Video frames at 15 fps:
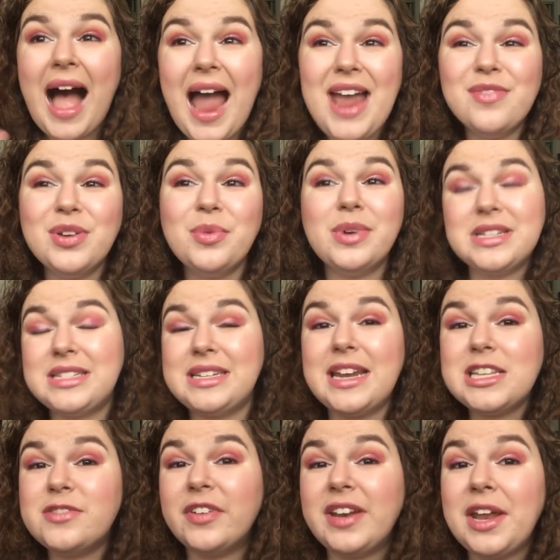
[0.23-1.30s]
Hi everyone,
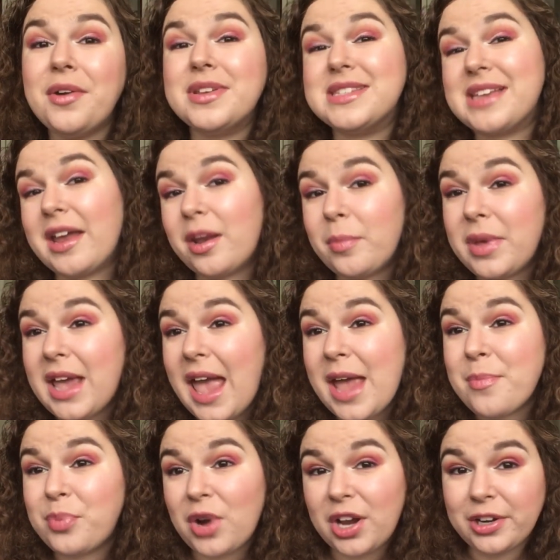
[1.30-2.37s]
today's video is going to be a
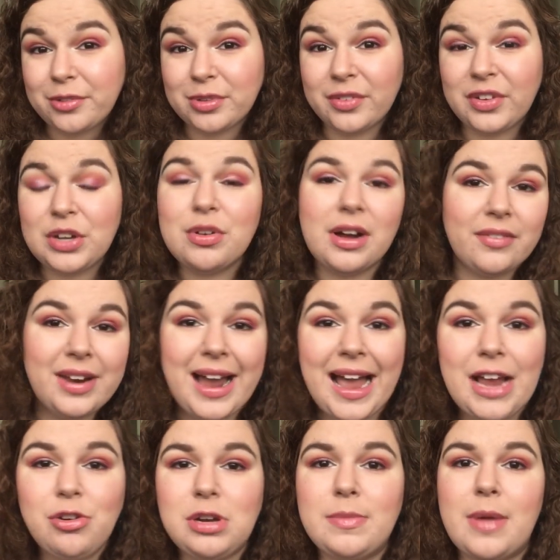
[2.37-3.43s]
product review of an
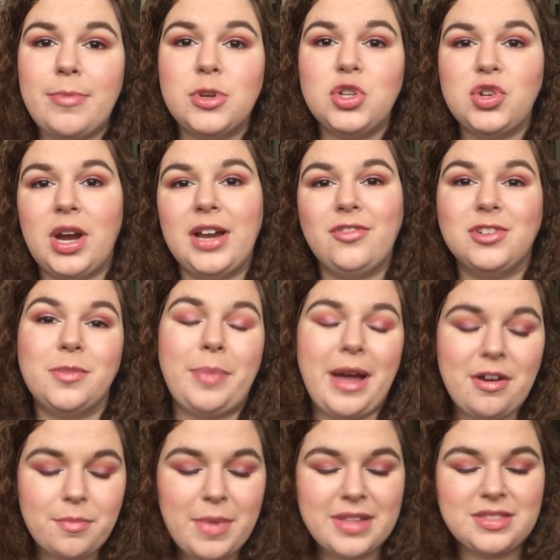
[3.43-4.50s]
eye cream I've been trying for
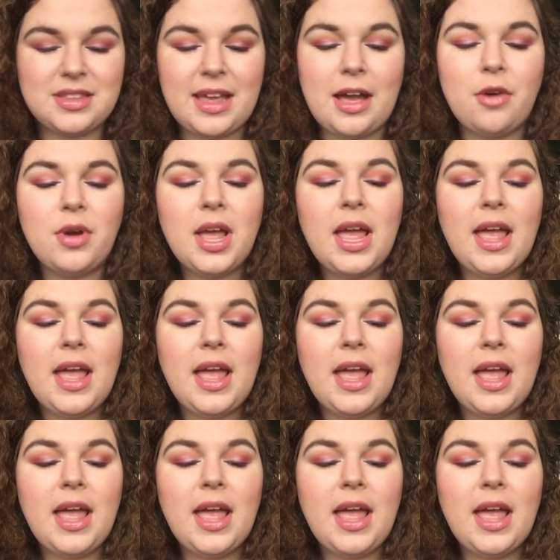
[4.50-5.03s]
about a month now,